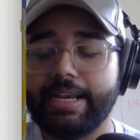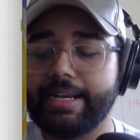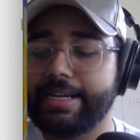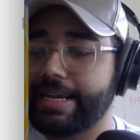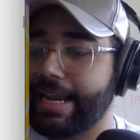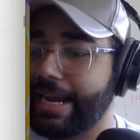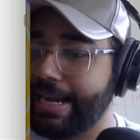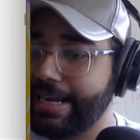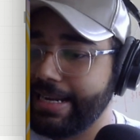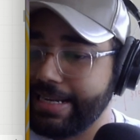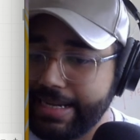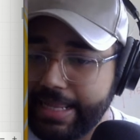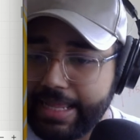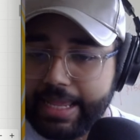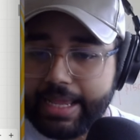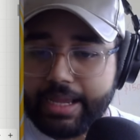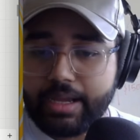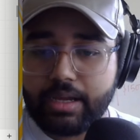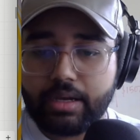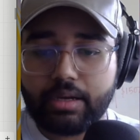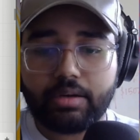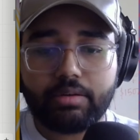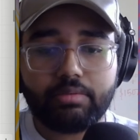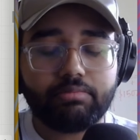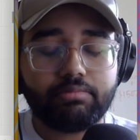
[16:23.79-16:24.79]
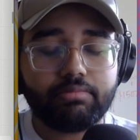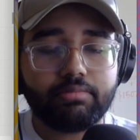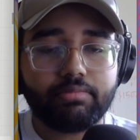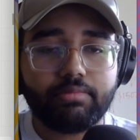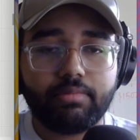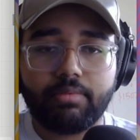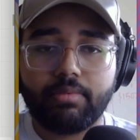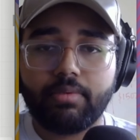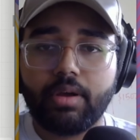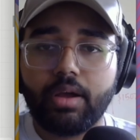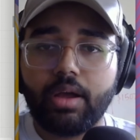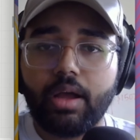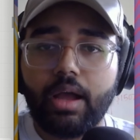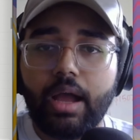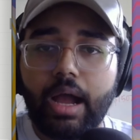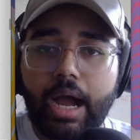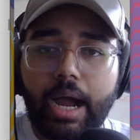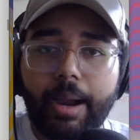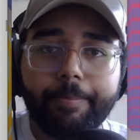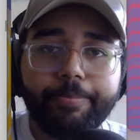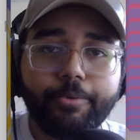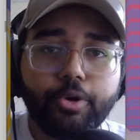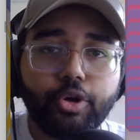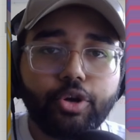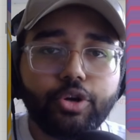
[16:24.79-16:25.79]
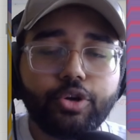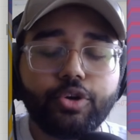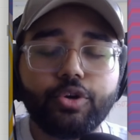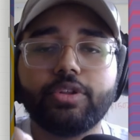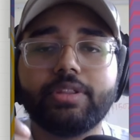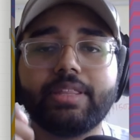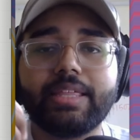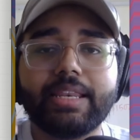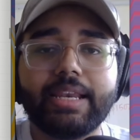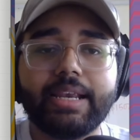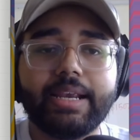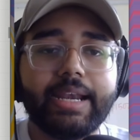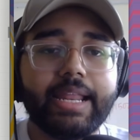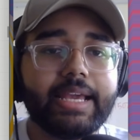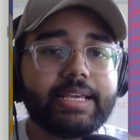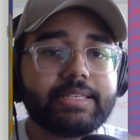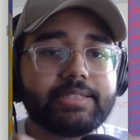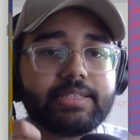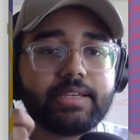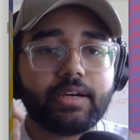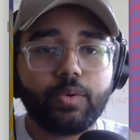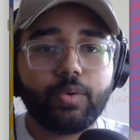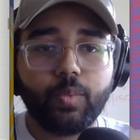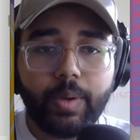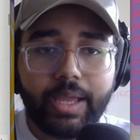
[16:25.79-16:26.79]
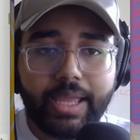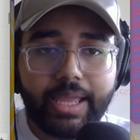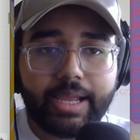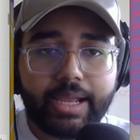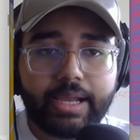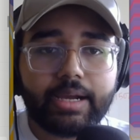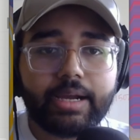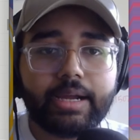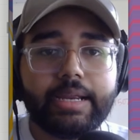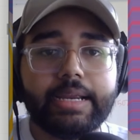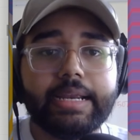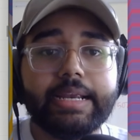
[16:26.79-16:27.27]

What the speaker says: It can take up to 2 to 3 days a week.